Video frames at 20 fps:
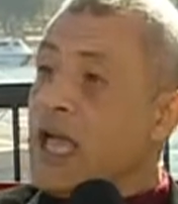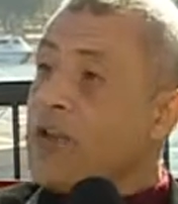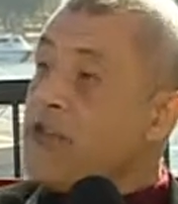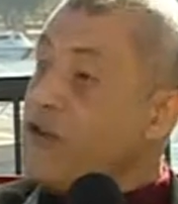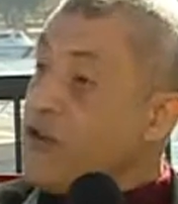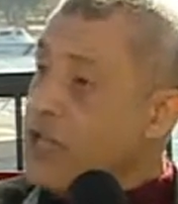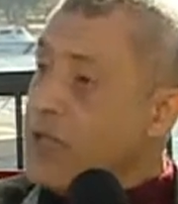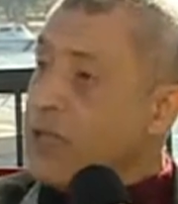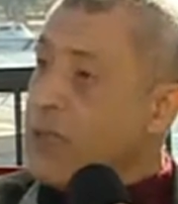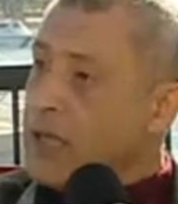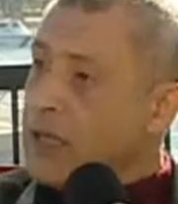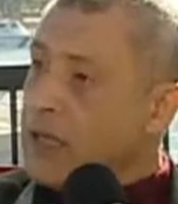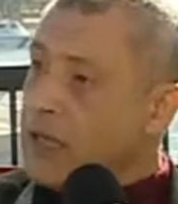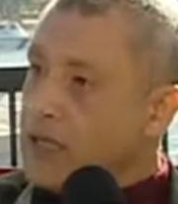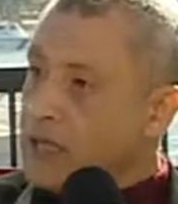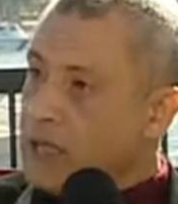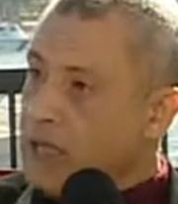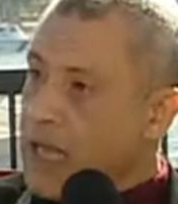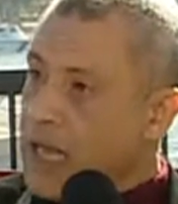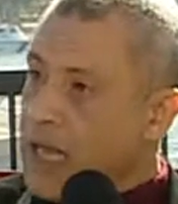dreaming,
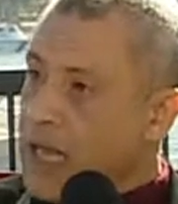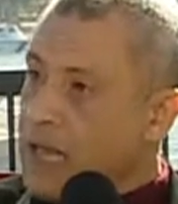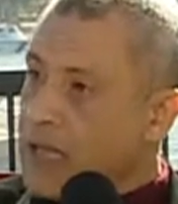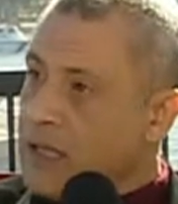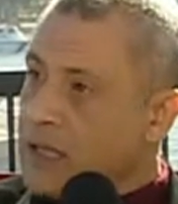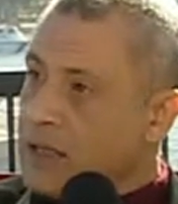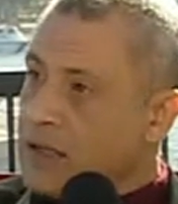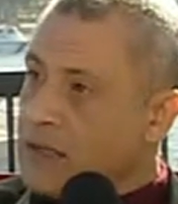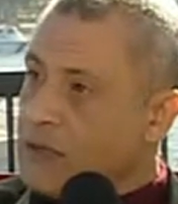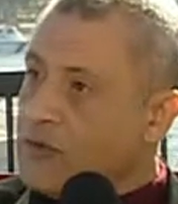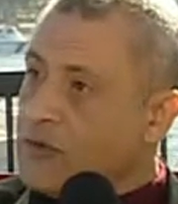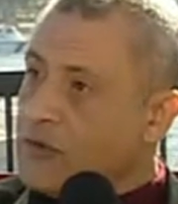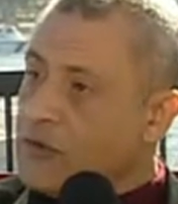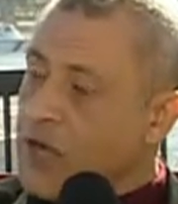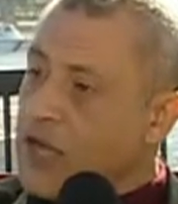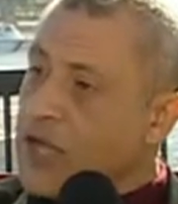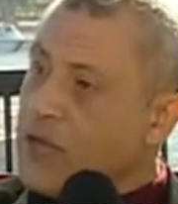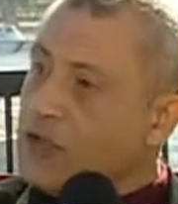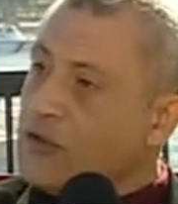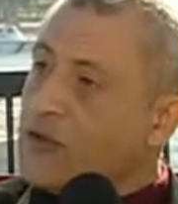and
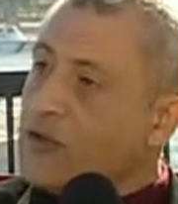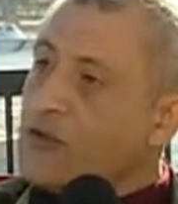trying